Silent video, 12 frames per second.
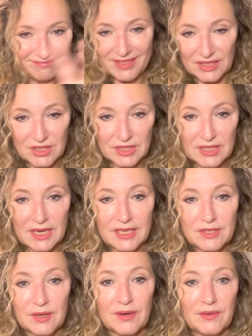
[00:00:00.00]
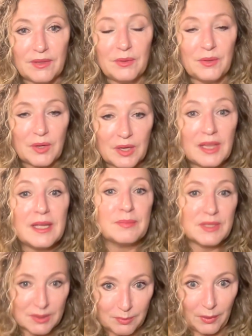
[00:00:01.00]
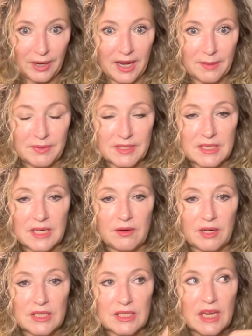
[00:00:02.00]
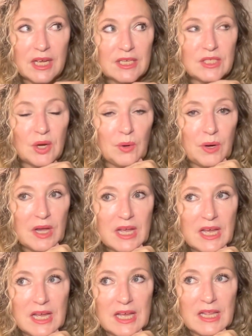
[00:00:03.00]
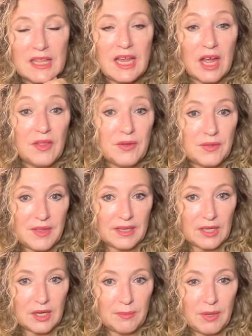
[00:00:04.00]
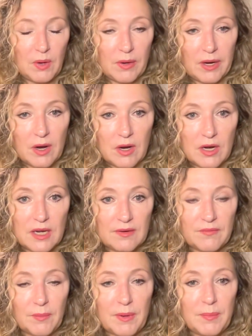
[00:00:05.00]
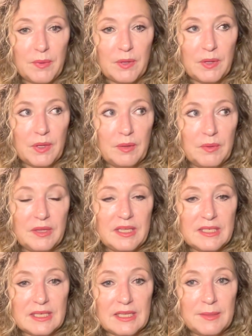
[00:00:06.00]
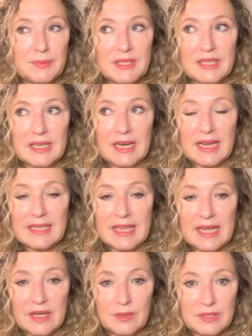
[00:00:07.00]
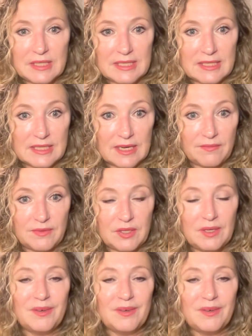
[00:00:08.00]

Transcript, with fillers: that's just the nature of a lunar eclipse. It's bringing up the secrets. So the other thing that could be going on for people with this eclipse in the ninth house is stuff to,